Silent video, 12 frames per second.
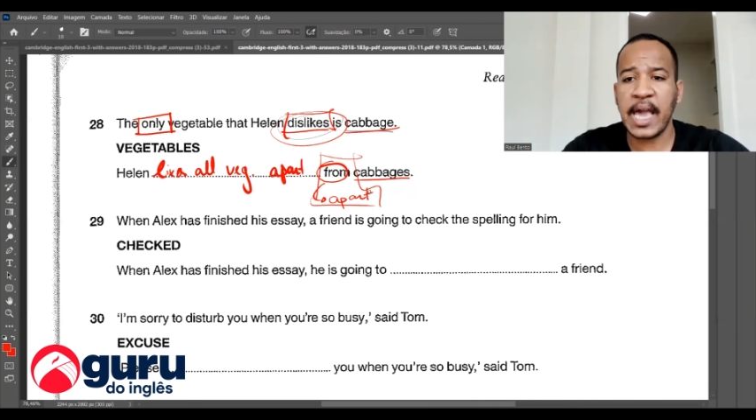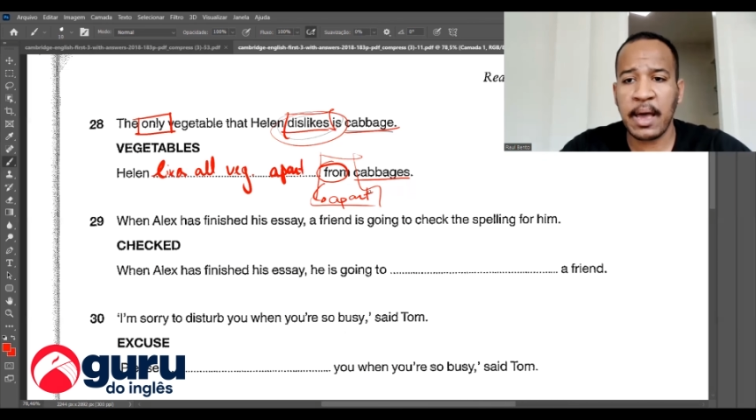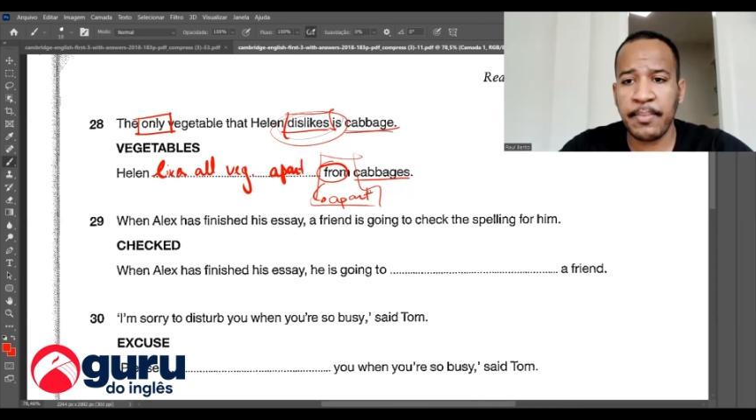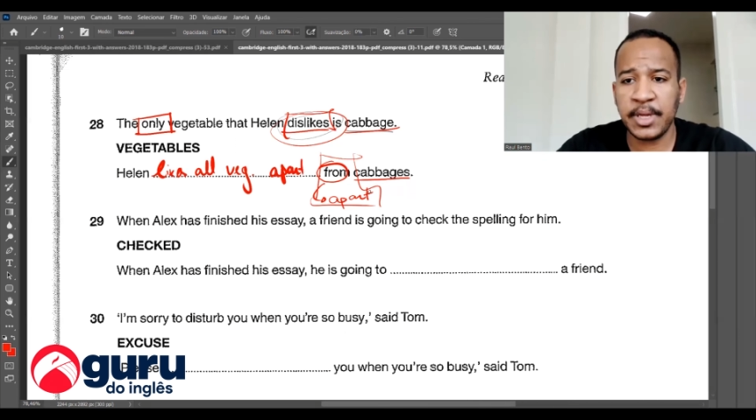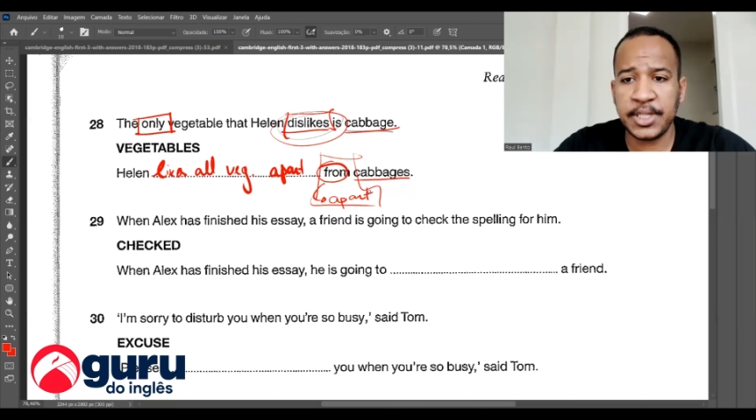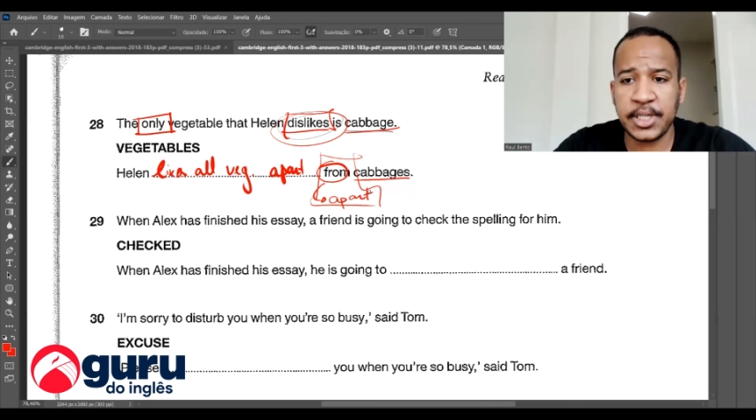
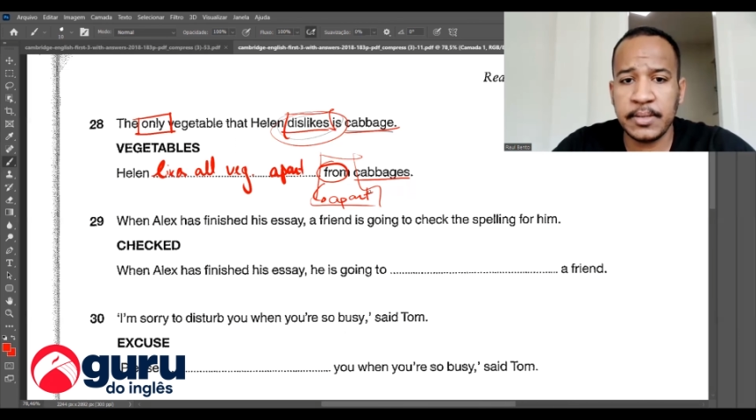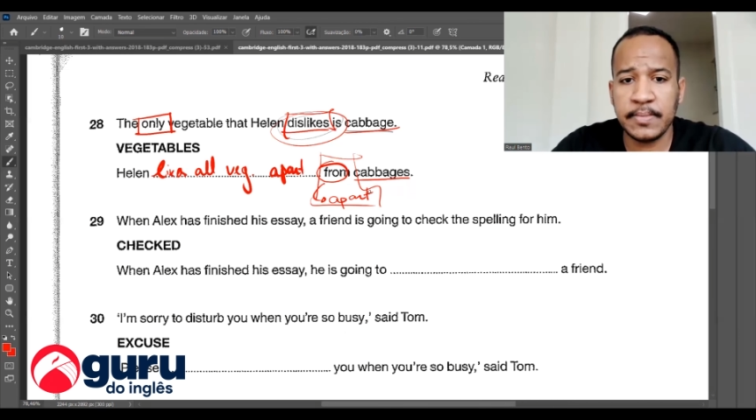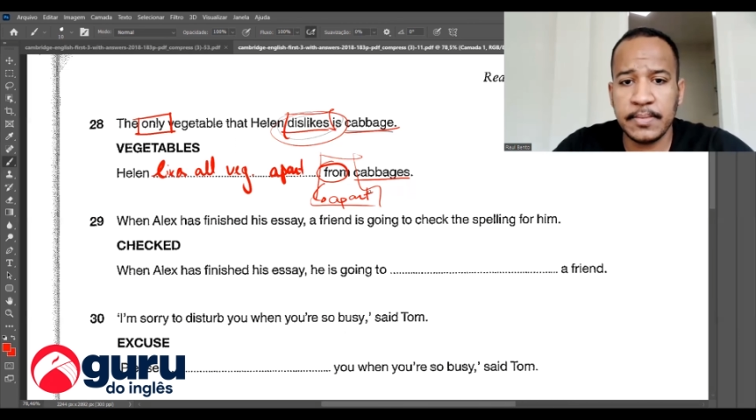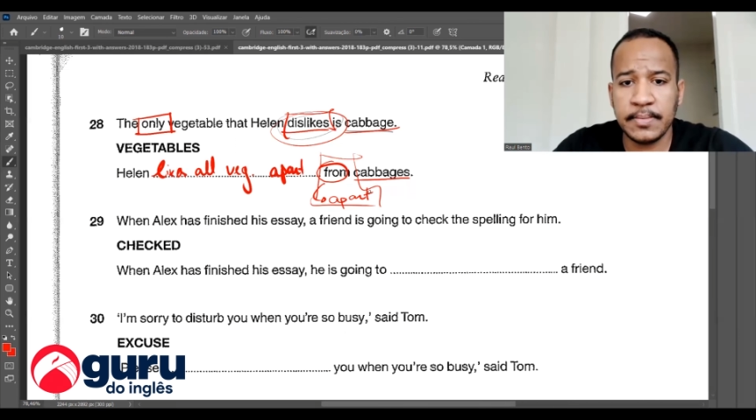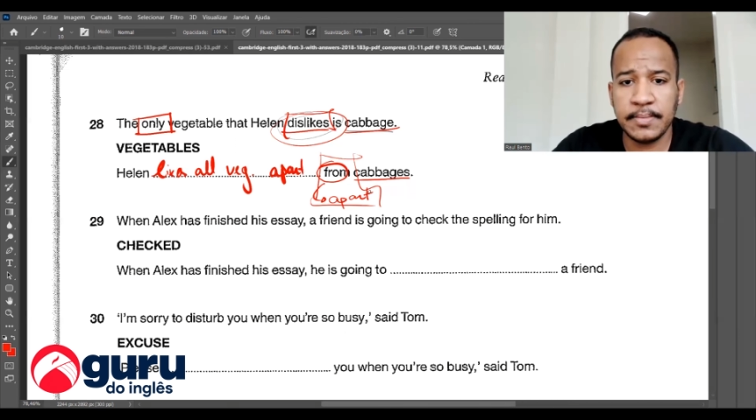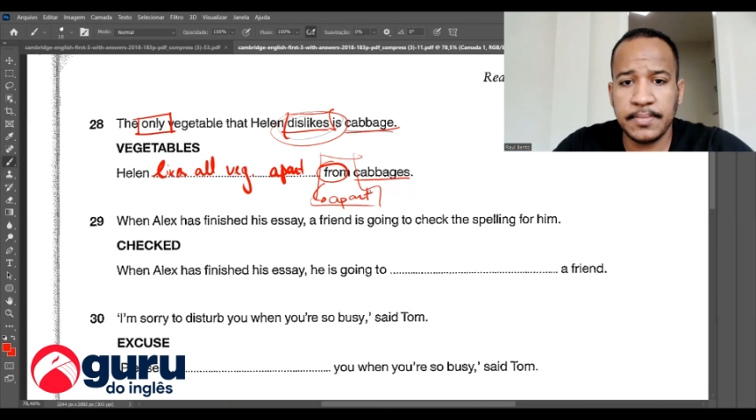
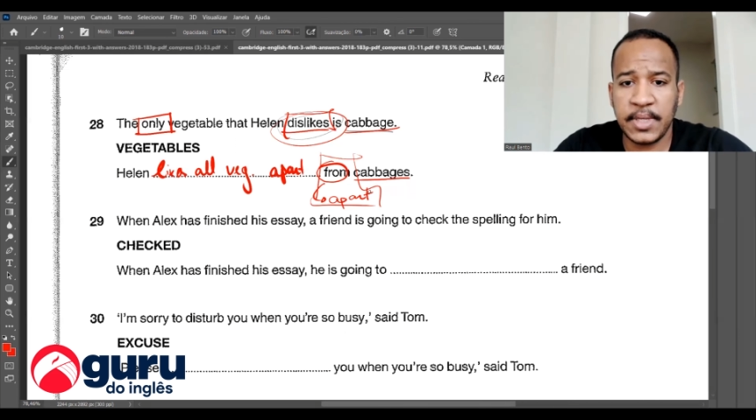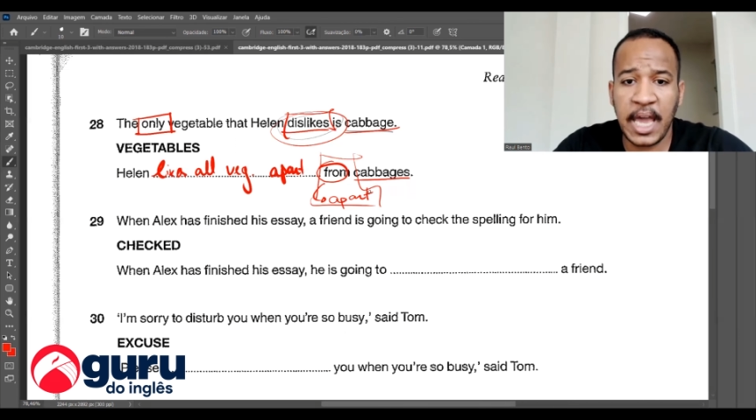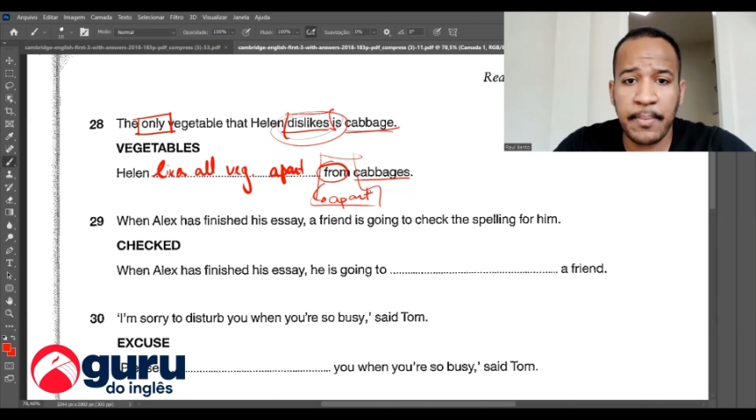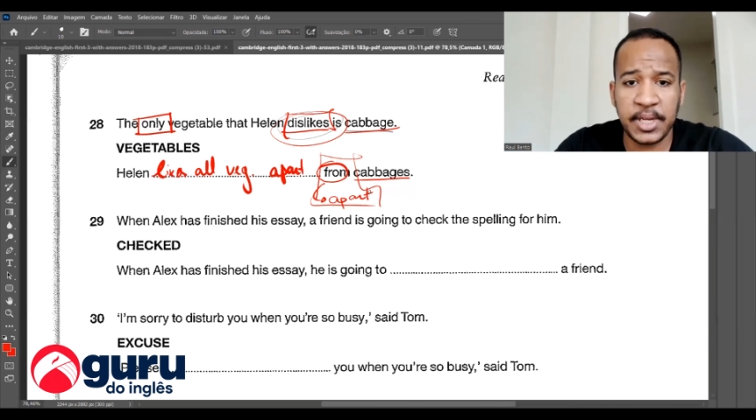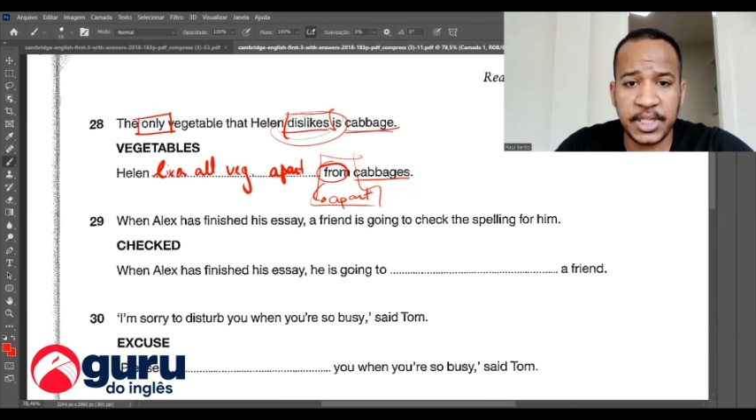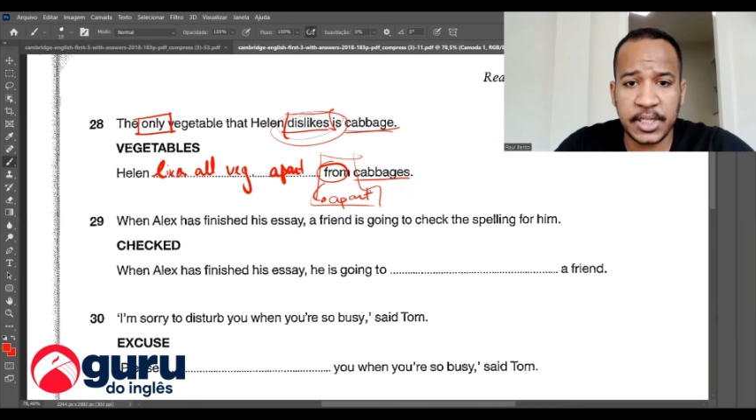
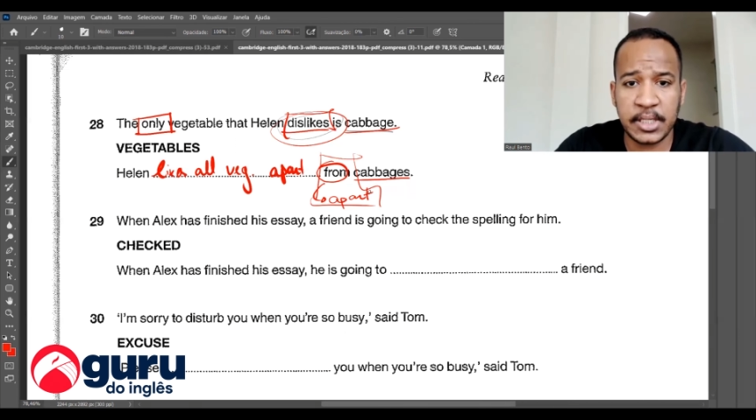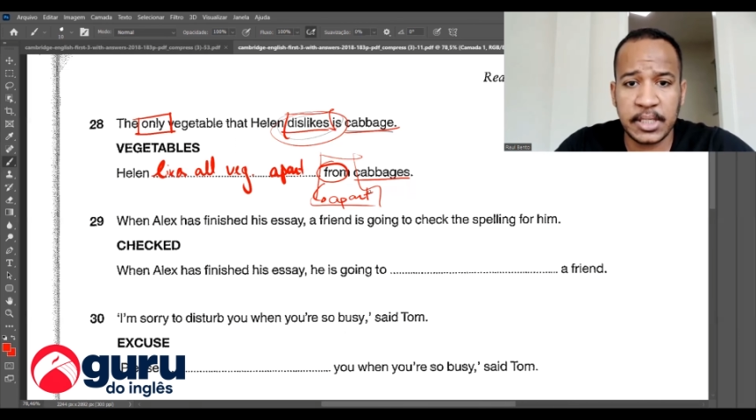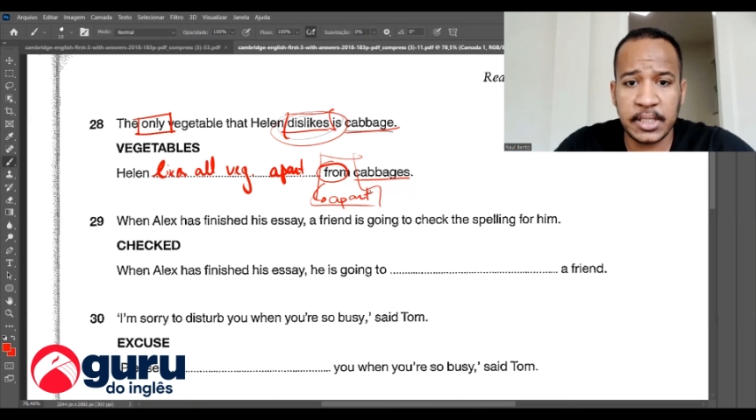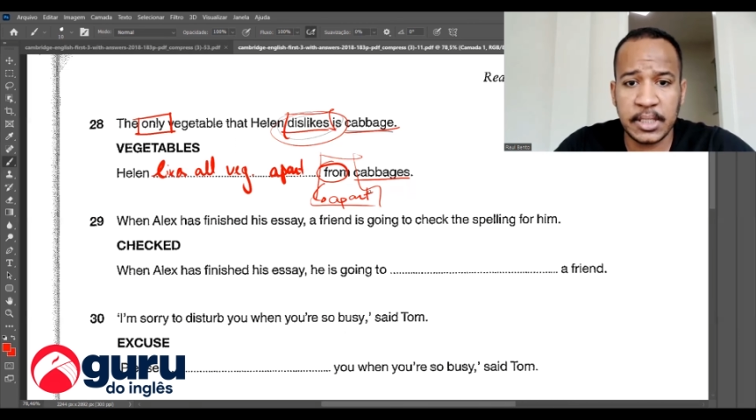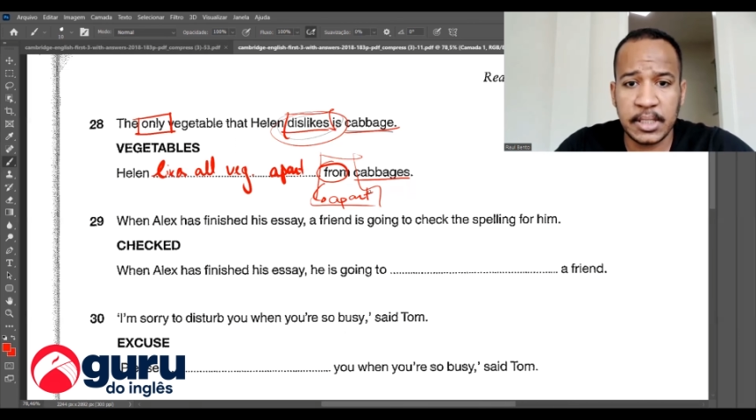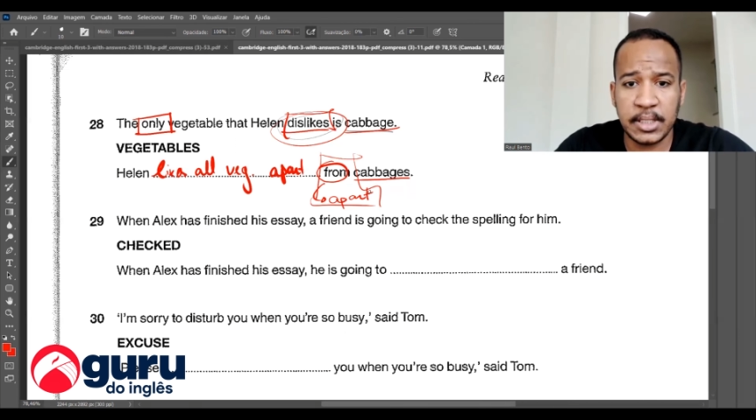cabbages,